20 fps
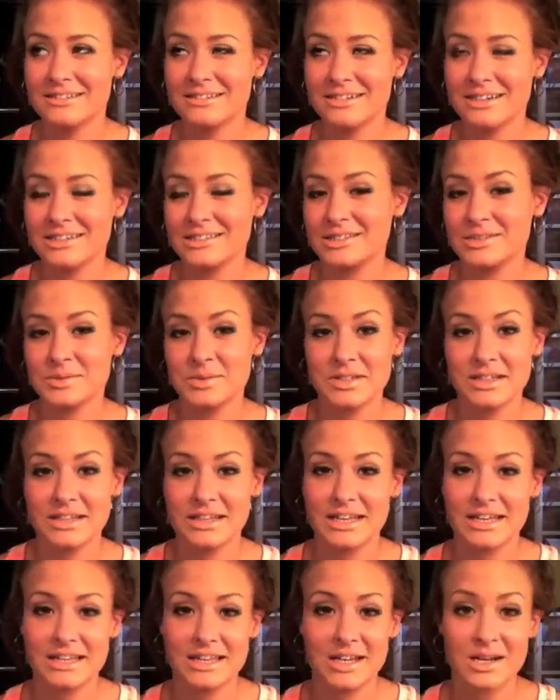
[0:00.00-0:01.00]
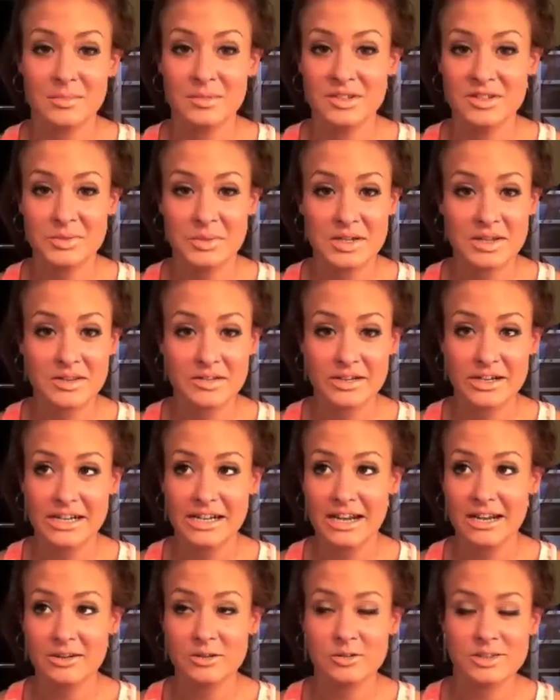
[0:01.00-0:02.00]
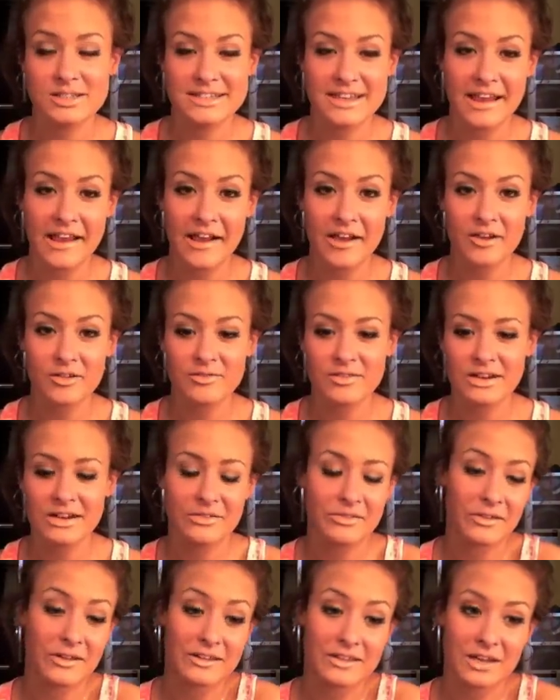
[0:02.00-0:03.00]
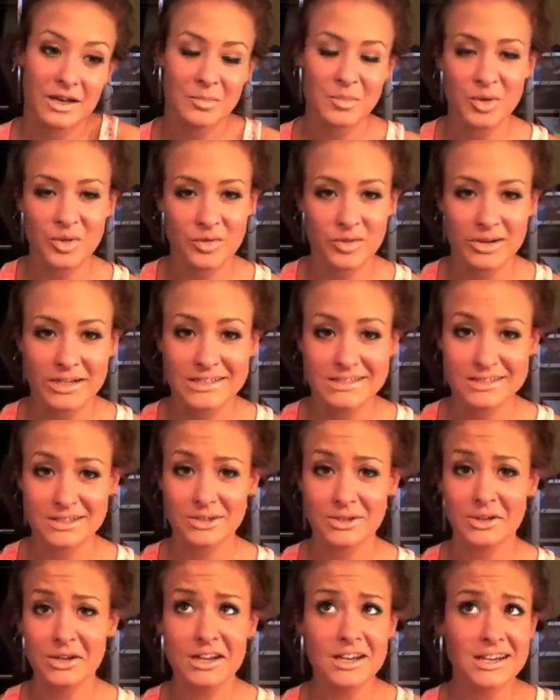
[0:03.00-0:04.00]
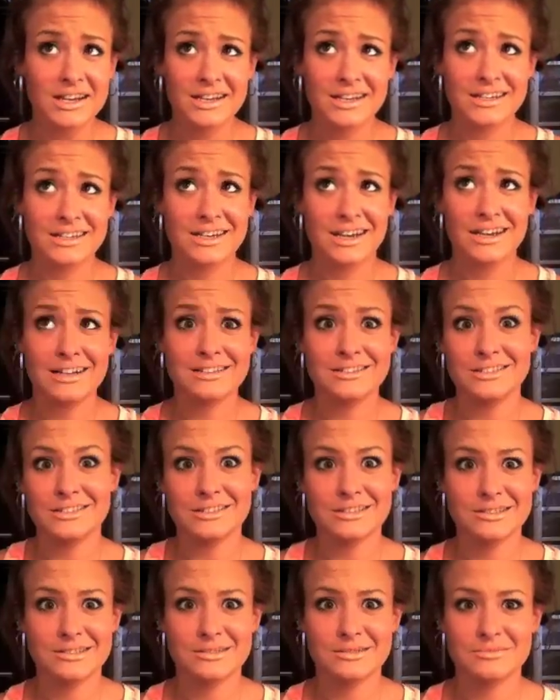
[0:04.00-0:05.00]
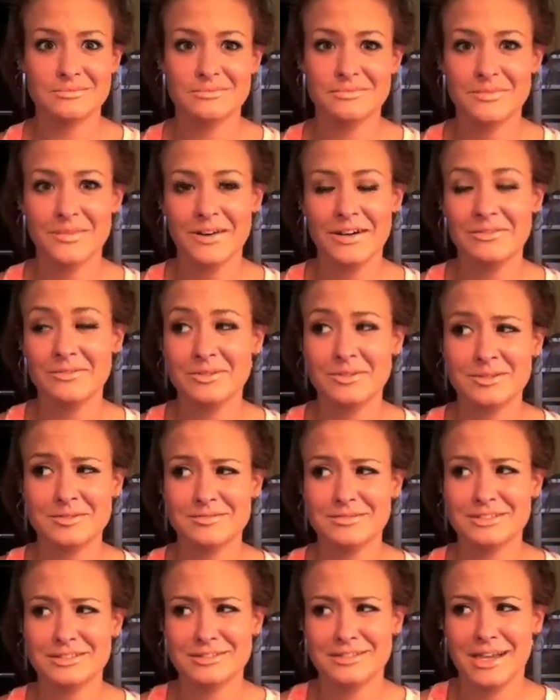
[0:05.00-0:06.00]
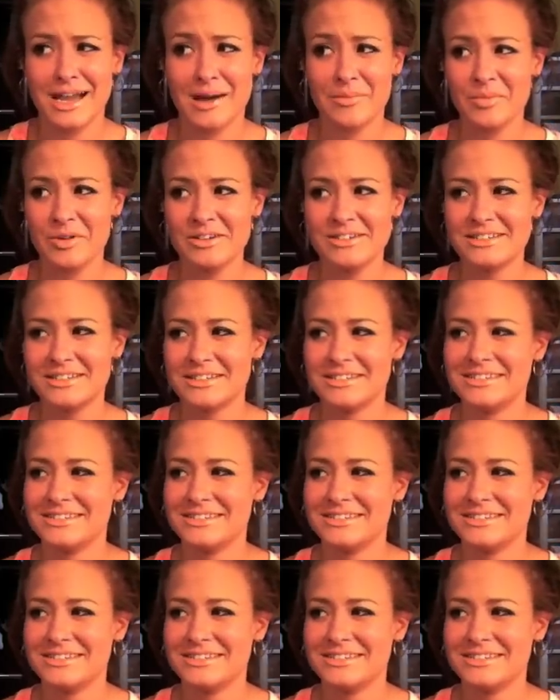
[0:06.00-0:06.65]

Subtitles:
I just really like the number 23. I always have, and I really like the number 3, so kind of just whatever just happened.